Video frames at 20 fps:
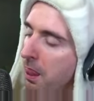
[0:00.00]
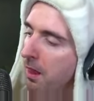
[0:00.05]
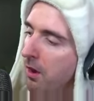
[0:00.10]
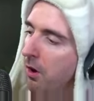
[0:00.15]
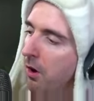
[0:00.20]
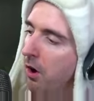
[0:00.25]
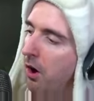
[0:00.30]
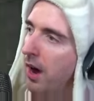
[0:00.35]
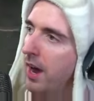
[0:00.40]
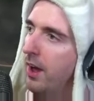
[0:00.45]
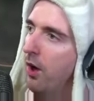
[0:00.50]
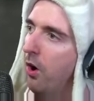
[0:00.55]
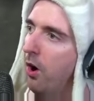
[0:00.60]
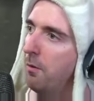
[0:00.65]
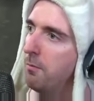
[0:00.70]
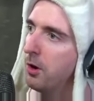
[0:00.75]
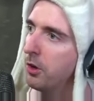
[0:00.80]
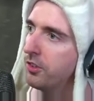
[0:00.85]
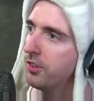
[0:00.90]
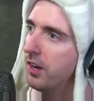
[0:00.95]
Oh, I
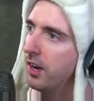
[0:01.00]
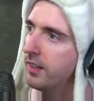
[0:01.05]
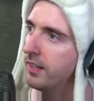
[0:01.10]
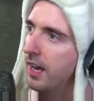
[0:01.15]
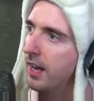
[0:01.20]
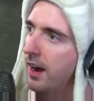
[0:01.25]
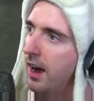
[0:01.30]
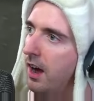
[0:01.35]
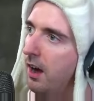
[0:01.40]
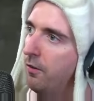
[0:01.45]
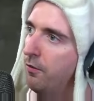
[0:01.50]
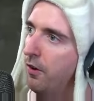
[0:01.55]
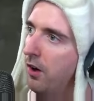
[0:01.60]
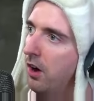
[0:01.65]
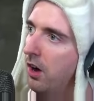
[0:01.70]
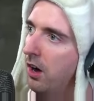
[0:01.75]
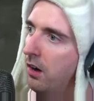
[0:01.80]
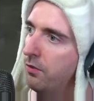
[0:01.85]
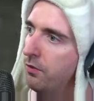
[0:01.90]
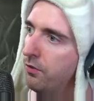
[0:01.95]
almost got that alpha
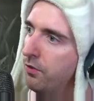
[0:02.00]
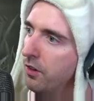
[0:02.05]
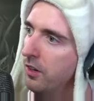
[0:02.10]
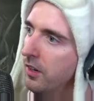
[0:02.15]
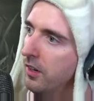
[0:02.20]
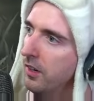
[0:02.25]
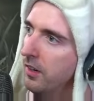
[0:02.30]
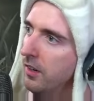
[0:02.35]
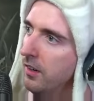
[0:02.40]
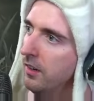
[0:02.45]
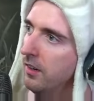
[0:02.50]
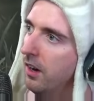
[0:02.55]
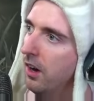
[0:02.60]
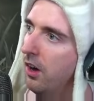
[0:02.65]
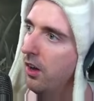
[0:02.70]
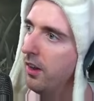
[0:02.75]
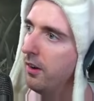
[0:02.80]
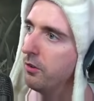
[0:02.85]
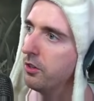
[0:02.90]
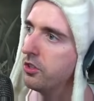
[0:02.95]
off.
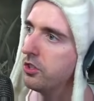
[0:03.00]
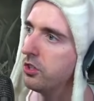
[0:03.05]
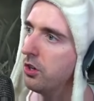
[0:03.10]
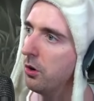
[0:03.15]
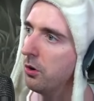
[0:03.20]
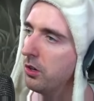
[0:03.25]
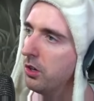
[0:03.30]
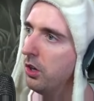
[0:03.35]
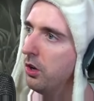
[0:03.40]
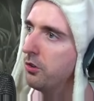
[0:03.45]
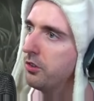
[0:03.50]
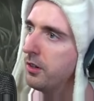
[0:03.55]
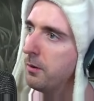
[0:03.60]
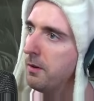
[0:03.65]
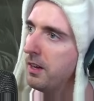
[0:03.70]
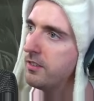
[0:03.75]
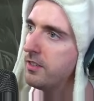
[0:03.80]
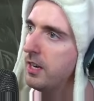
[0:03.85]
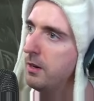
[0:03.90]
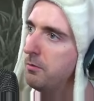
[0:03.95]
Oh, that was so close. Come
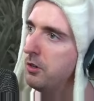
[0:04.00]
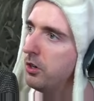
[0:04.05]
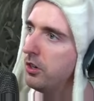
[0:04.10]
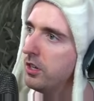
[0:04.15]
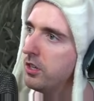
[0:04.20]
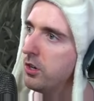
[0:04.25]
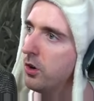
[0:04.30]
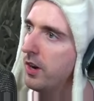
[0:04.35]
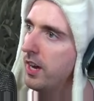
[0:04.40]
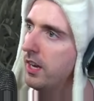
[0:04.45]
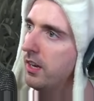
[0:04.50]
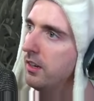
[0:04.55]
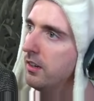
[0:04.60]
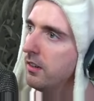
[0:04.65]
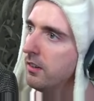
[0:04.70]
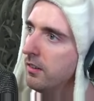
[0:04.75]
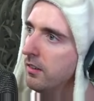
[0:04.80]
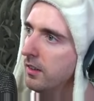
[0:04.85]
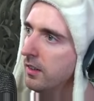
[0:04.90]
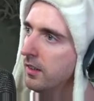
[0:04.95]
on, team. You can do it.
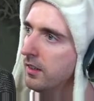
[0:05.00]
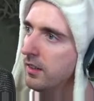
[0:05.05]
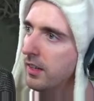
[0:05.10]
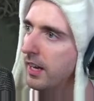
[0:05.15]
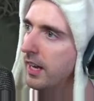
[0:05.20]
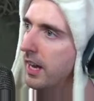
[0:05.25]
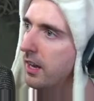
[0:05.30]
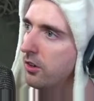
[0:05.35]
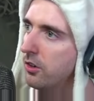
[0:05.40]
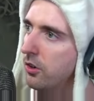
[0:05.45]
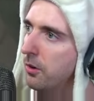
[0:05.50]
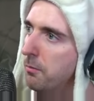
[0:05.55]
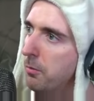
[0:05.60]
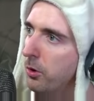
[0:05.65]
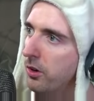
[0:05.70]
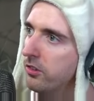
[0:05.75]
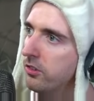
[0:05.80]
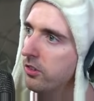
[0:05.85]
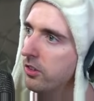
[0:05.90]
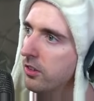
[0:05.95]
They can't do it,
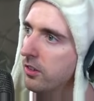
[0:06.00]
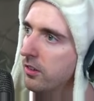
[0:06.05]
boys.